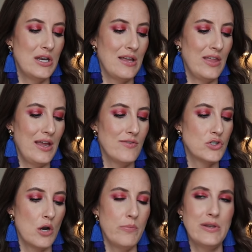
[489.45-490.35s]
and I think I've
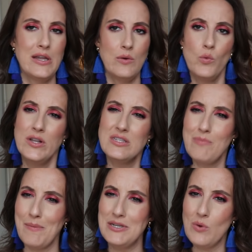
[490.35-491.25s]
sharpened it once,
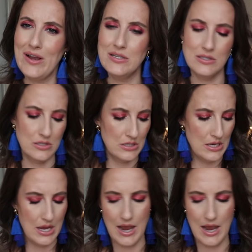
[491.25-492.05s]
maybe twice.